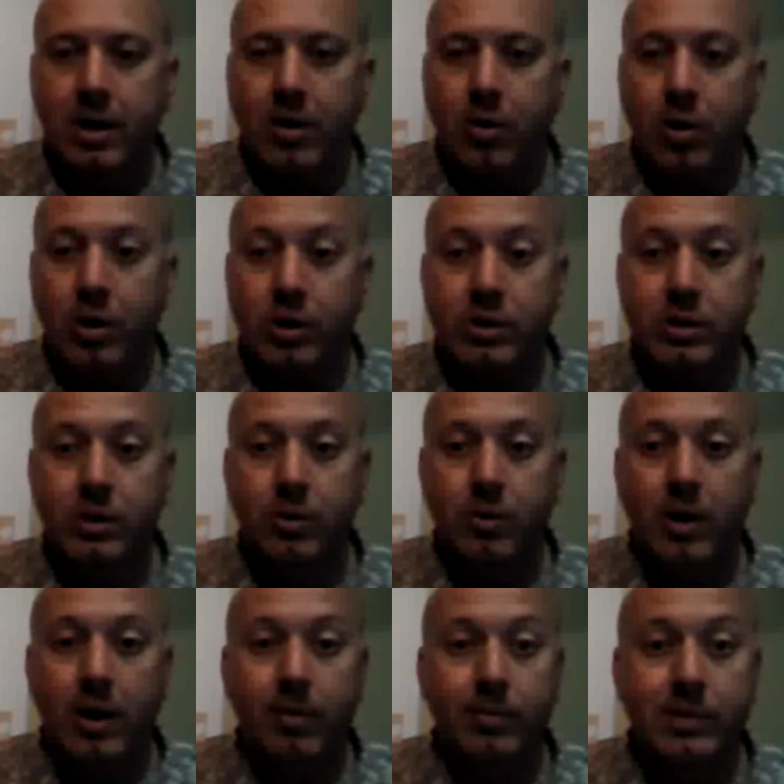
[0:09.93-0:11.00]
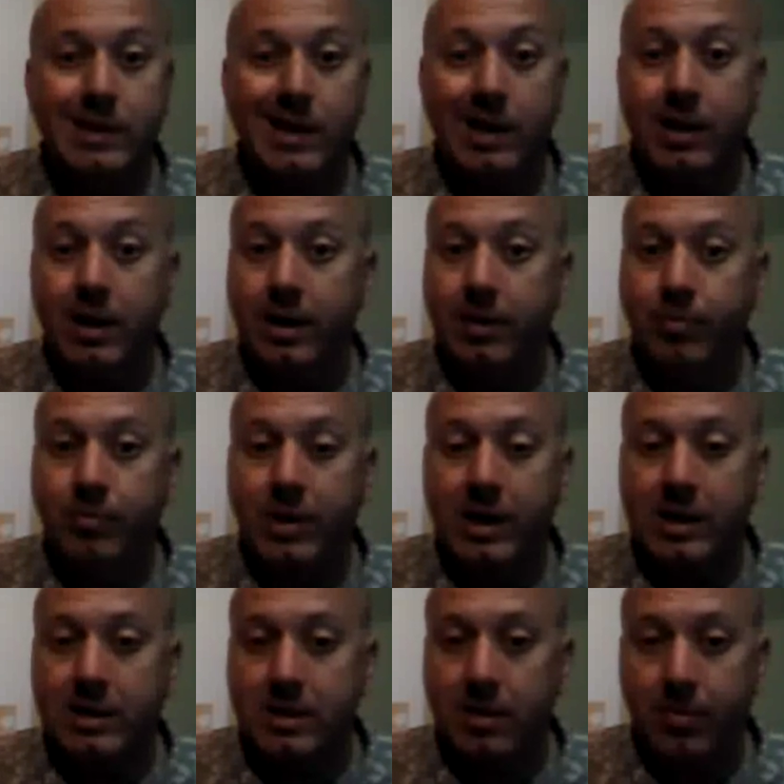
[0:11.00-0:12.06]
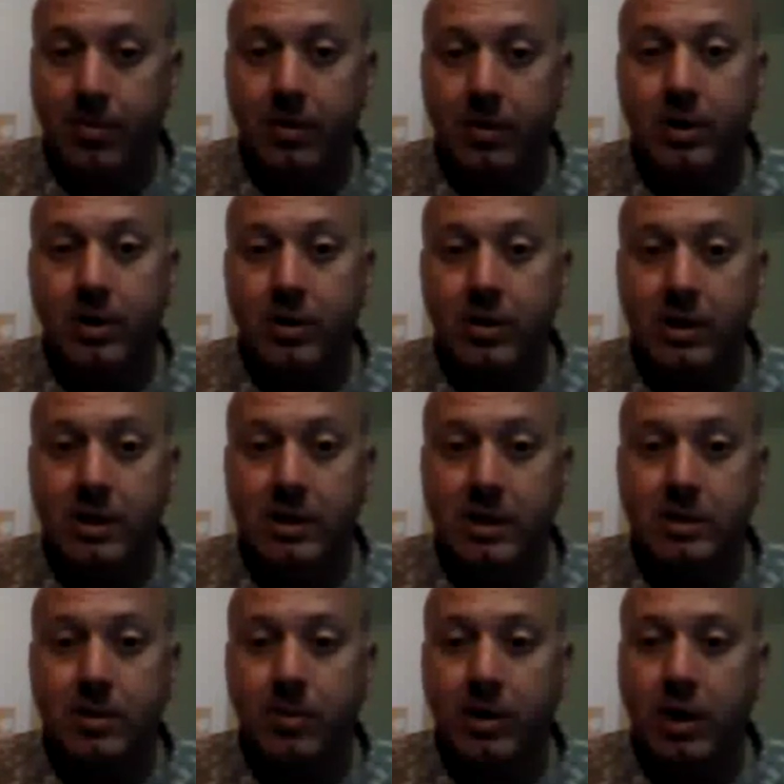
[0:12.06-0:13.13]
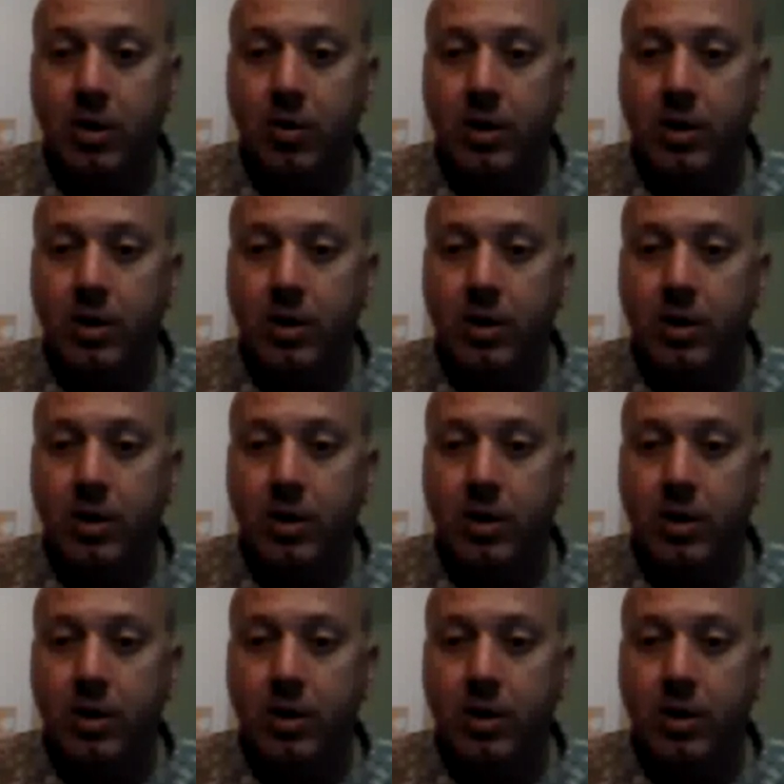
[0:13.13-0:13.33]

or to say they need some acute